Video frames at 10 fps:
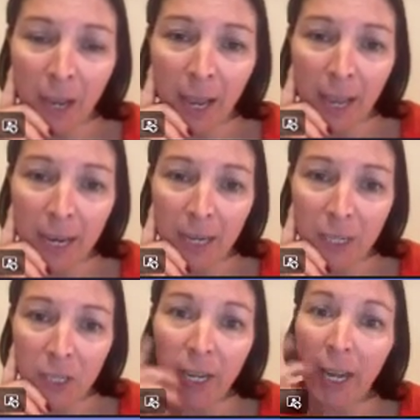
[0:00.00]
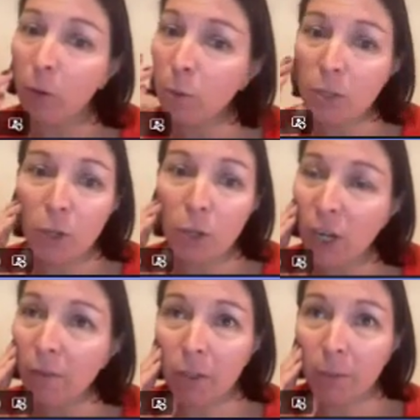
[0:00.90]
And yeah, also
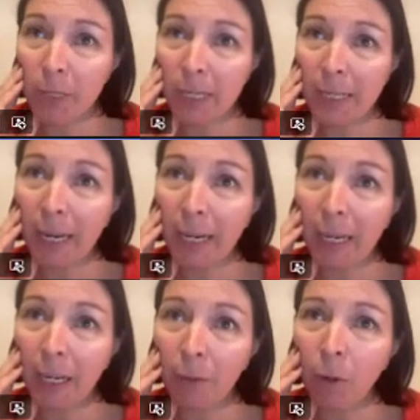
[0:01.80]
chat rooms. Exactly.